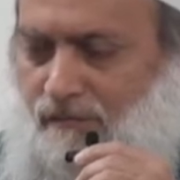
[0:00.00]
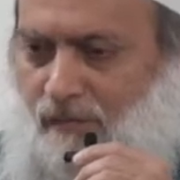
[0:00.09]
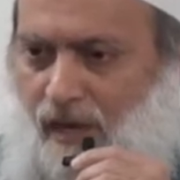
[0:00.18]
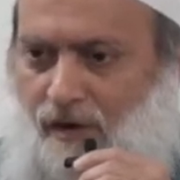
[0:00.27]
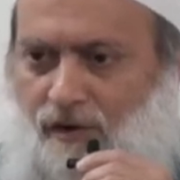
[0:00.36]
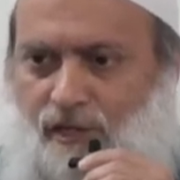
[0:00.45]

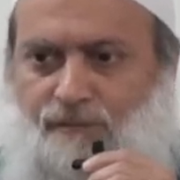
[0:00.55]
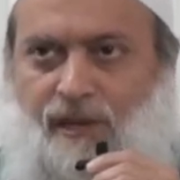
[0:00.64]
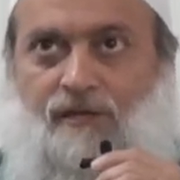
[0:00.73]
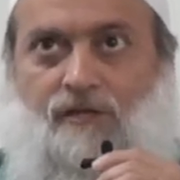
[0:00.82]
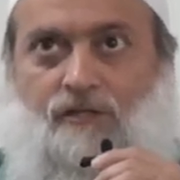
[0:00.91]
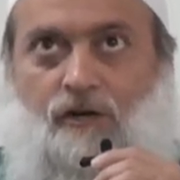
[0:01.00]
I don't
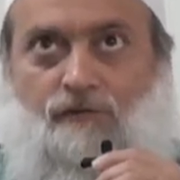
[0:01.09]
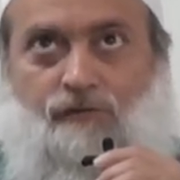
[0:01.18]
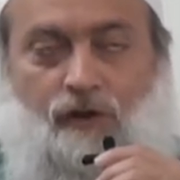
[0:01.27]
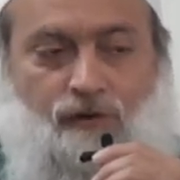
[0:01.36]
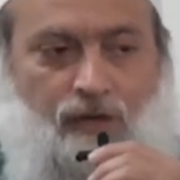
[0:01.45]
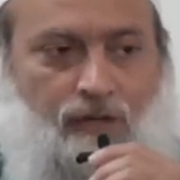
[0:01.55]
expect it to start
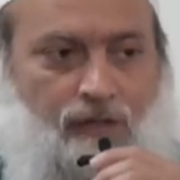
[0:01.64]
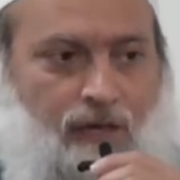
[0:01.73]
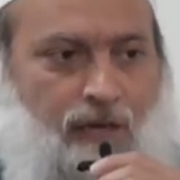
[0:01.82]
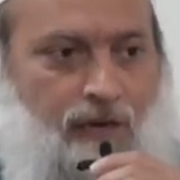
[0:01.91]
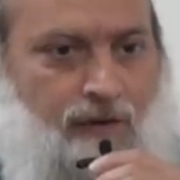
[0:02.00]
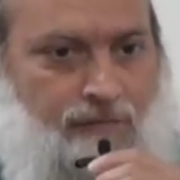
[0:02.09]
floating in the
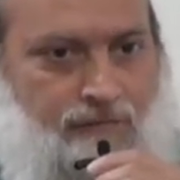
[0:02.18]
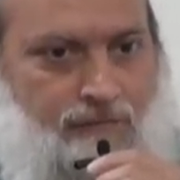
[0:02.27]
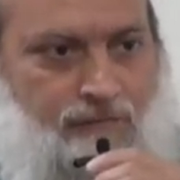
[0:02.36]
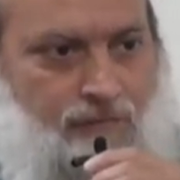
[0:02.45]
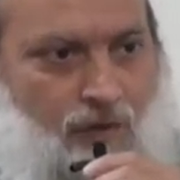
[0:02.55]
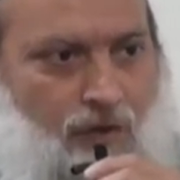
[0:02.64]
air
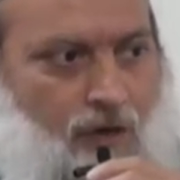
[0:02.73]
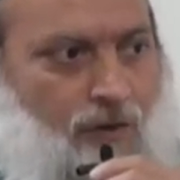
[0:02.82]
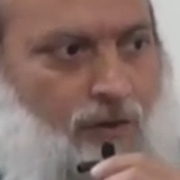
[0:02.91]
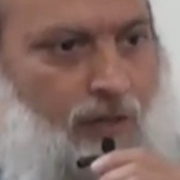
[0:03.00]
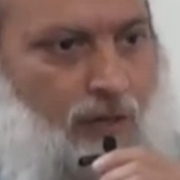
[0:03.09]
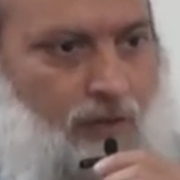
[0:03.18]
or
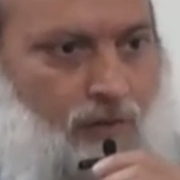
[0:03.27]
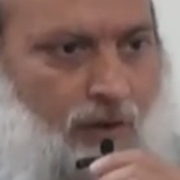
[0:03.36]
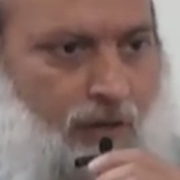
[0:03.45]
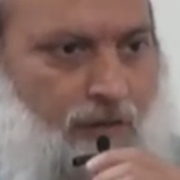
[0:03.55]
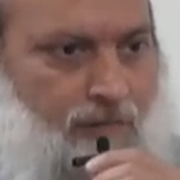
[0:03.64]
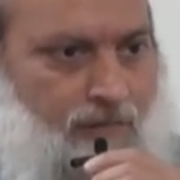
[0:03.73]
going the other
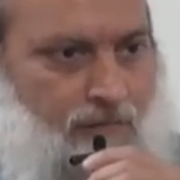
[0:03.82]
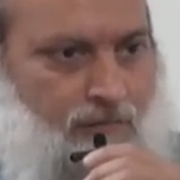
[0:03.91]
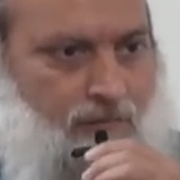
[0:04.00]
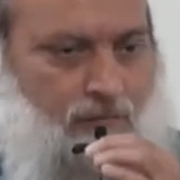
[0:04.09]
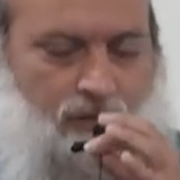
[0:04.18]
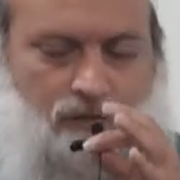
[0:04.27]
way.
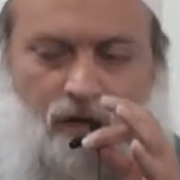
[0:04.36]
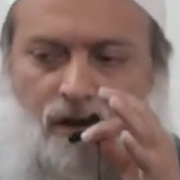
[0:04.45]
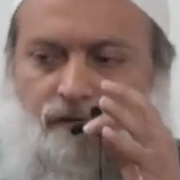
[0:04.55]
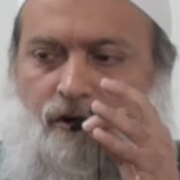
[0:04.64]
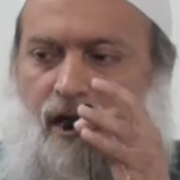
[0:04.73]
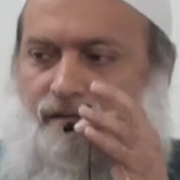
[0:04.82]
It's law
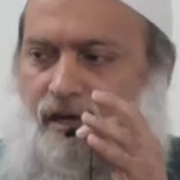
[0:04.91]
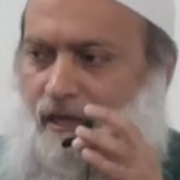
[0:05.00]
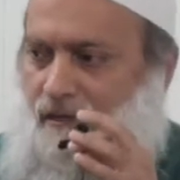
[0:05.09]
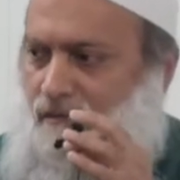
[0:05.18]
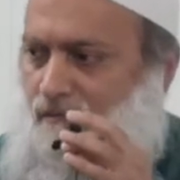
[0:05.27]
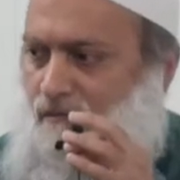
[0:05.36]
of gravity.
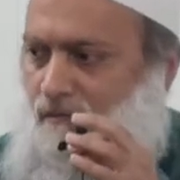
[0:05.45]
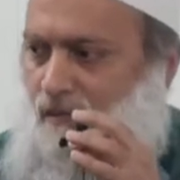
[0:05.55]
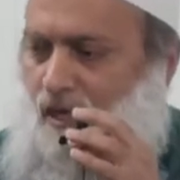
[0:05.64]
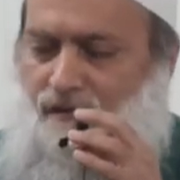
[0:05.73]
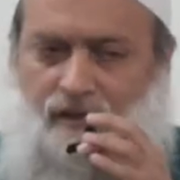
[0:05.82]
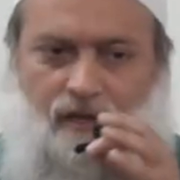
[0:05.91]

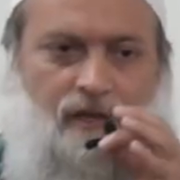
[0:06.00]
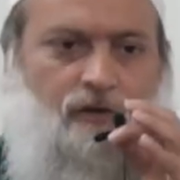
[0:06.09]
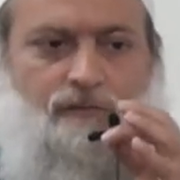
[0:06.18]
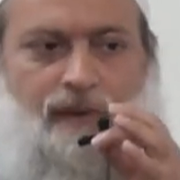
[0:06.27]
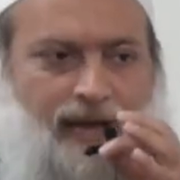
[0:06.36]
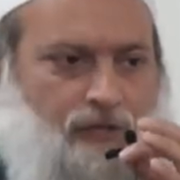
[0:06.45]
Everything
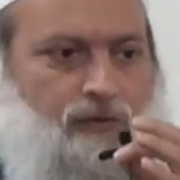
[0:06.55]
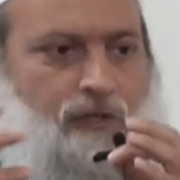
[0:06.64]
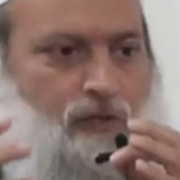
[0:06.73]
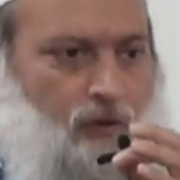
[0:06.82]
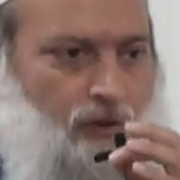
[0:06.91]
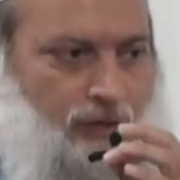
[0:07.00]
goes back to
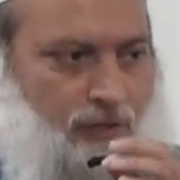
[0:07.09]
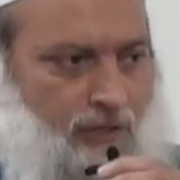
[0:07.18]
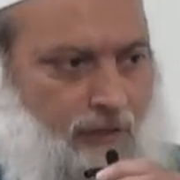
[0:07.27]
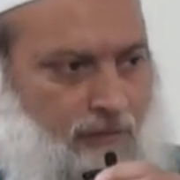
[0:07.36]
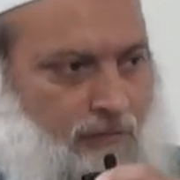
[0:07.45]
its origin.